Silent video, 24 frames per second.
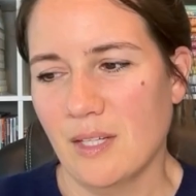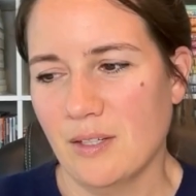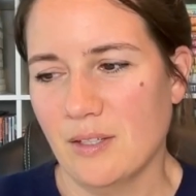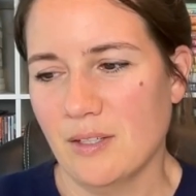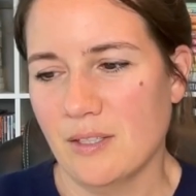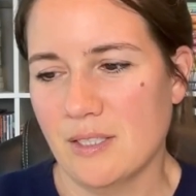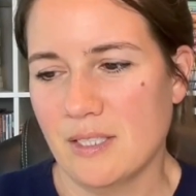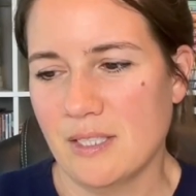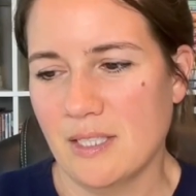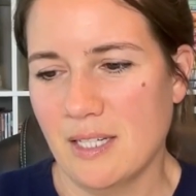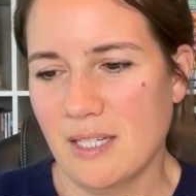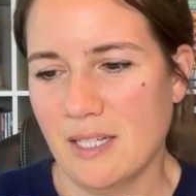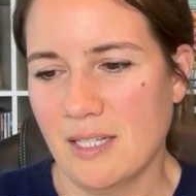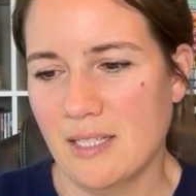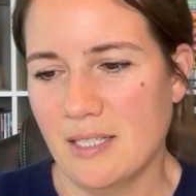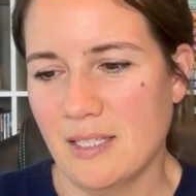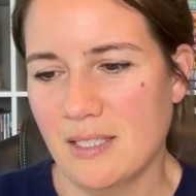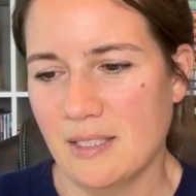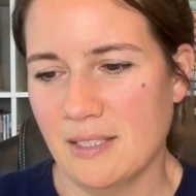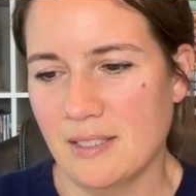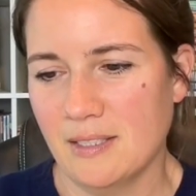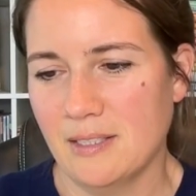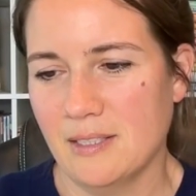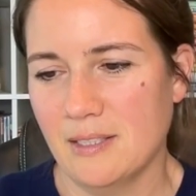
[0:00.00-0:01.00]
there's
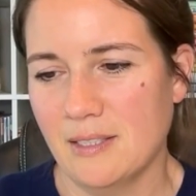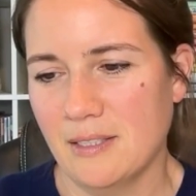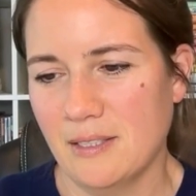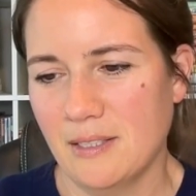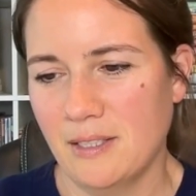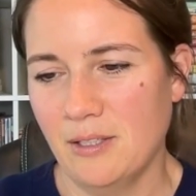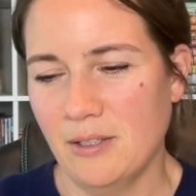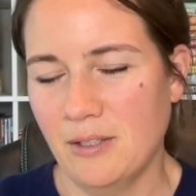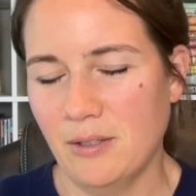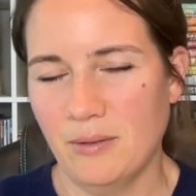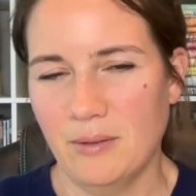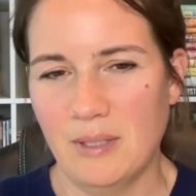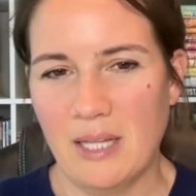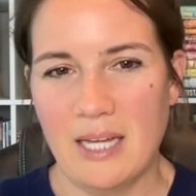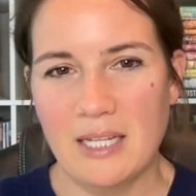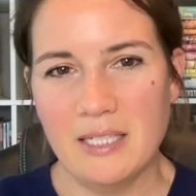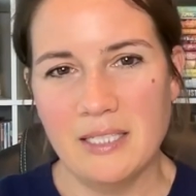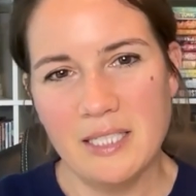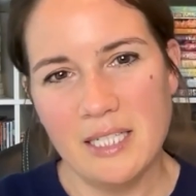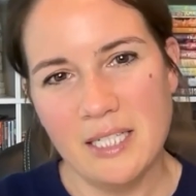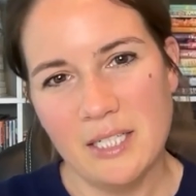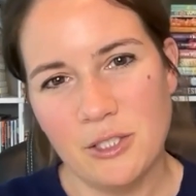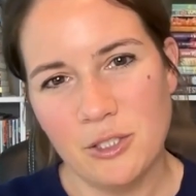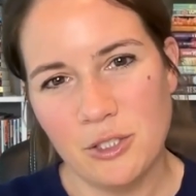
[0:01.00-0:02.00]
like,
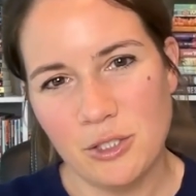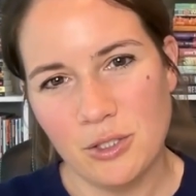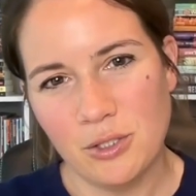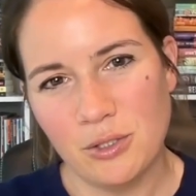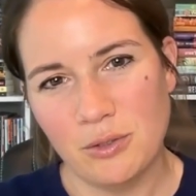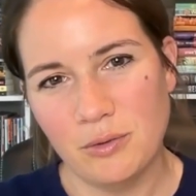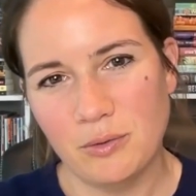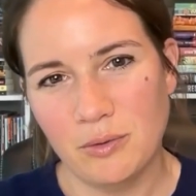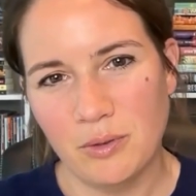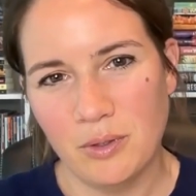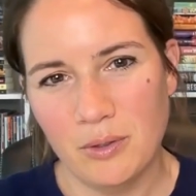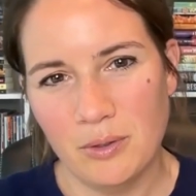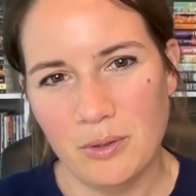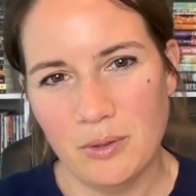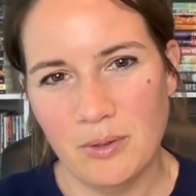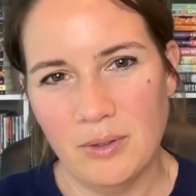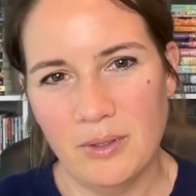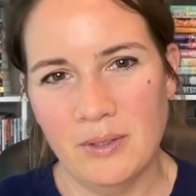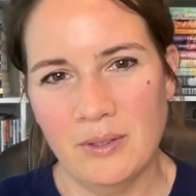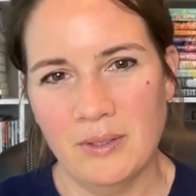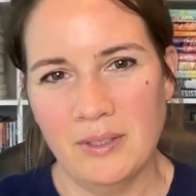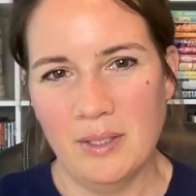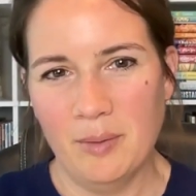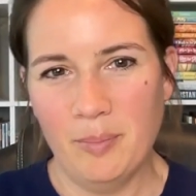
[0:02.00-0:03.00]
that teacher
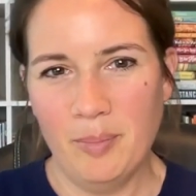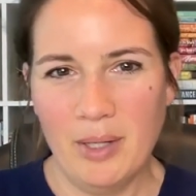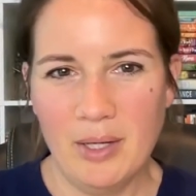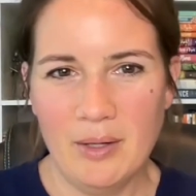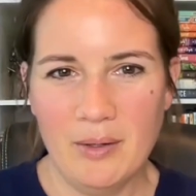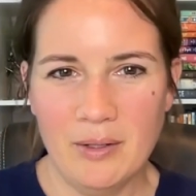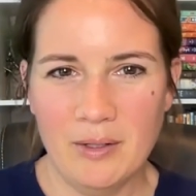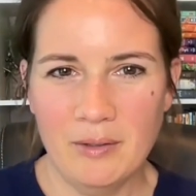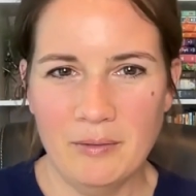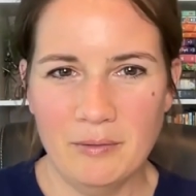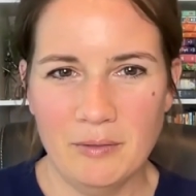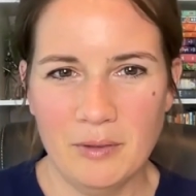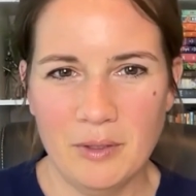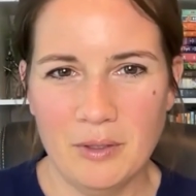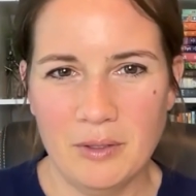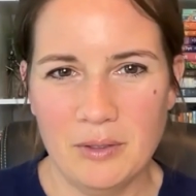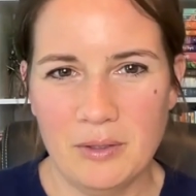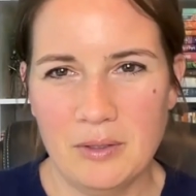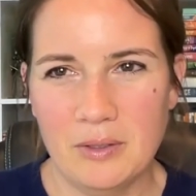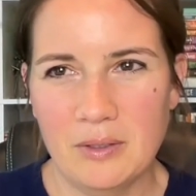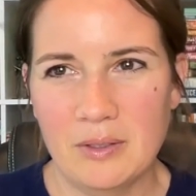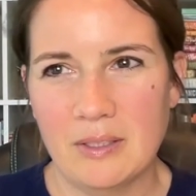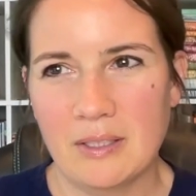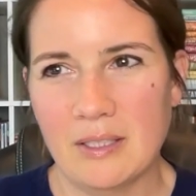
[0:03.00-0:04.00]
role, the parent
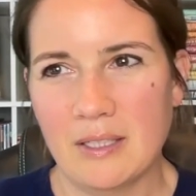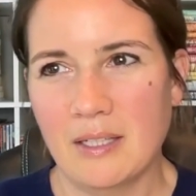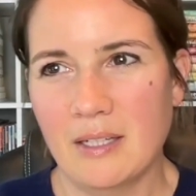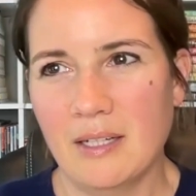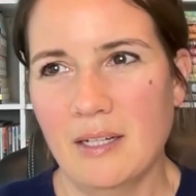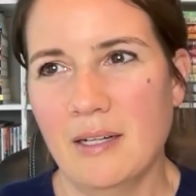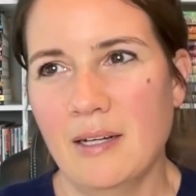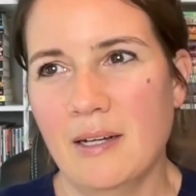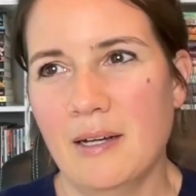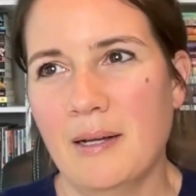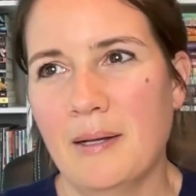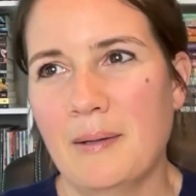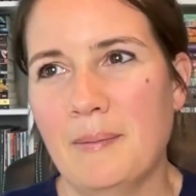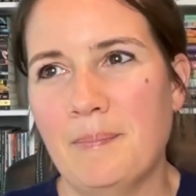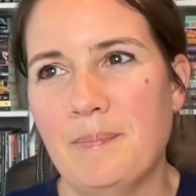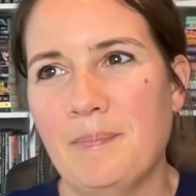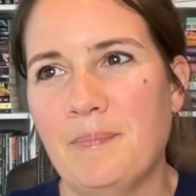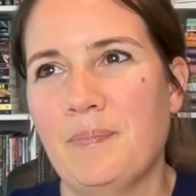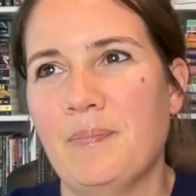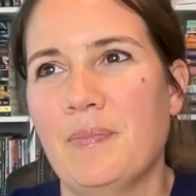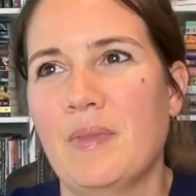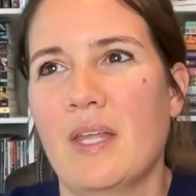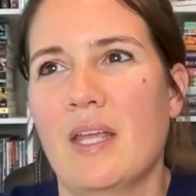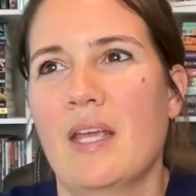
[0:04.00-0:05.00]
role.
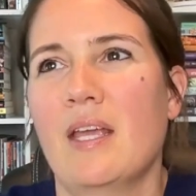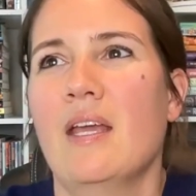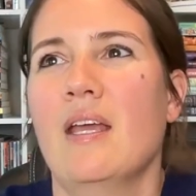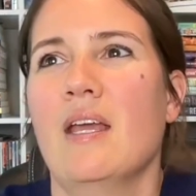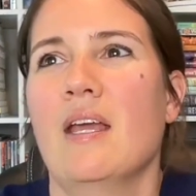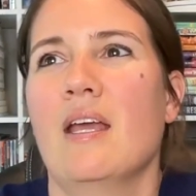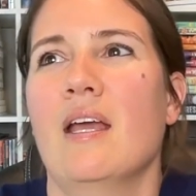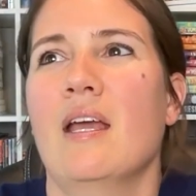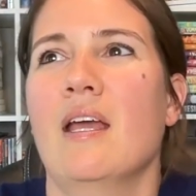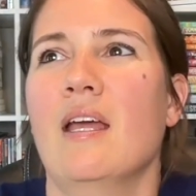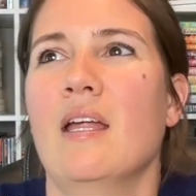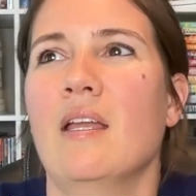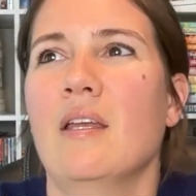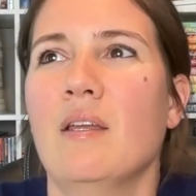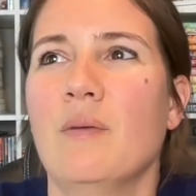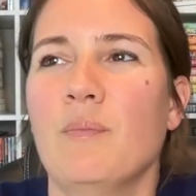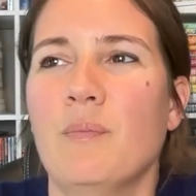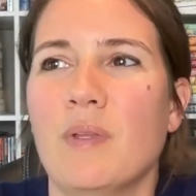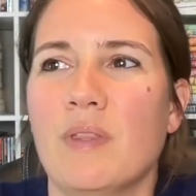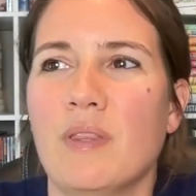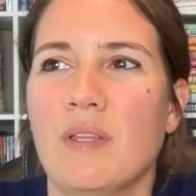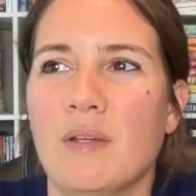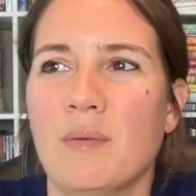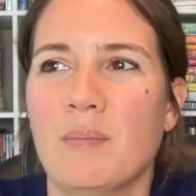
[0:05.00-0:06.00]
And
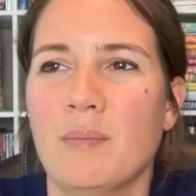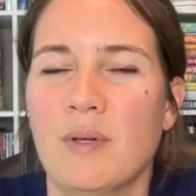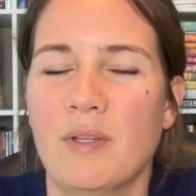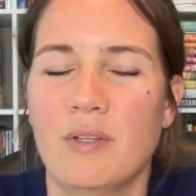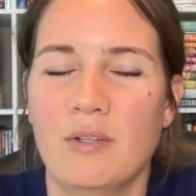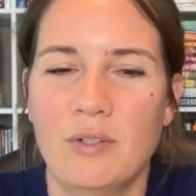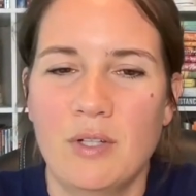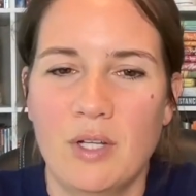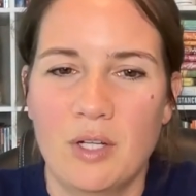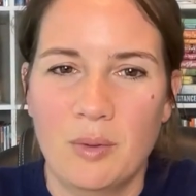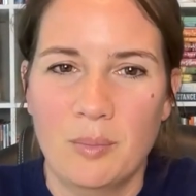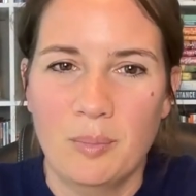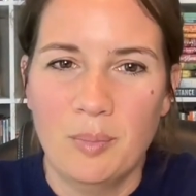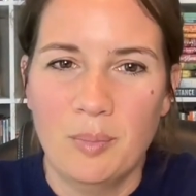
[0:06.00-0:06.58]
with a mother-daughter